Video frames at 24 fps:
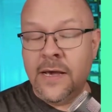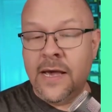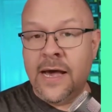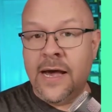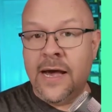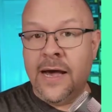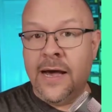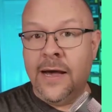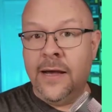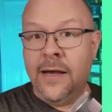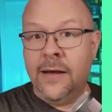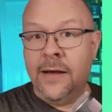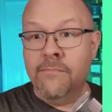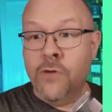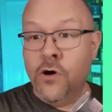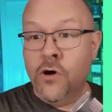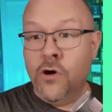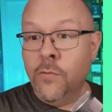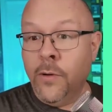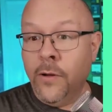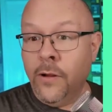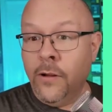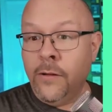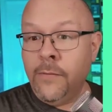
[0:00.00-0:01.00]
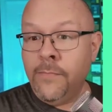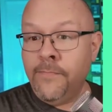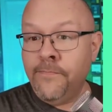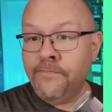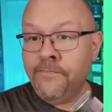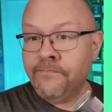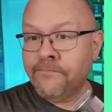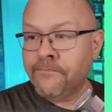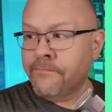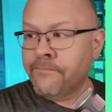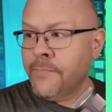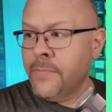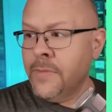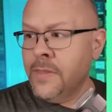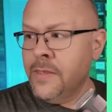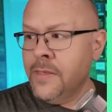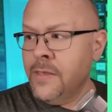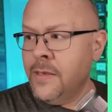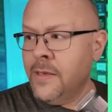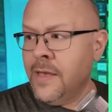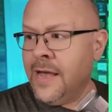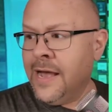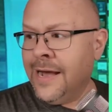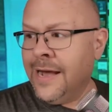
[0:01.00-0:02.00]
mobile?
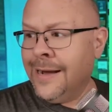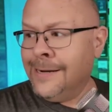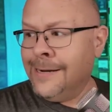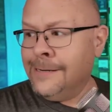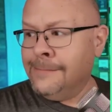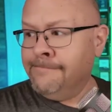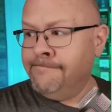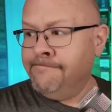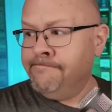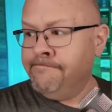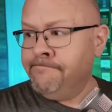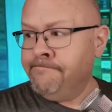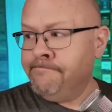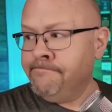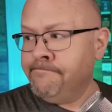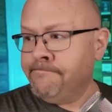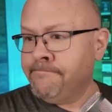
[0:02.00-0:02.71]
Um,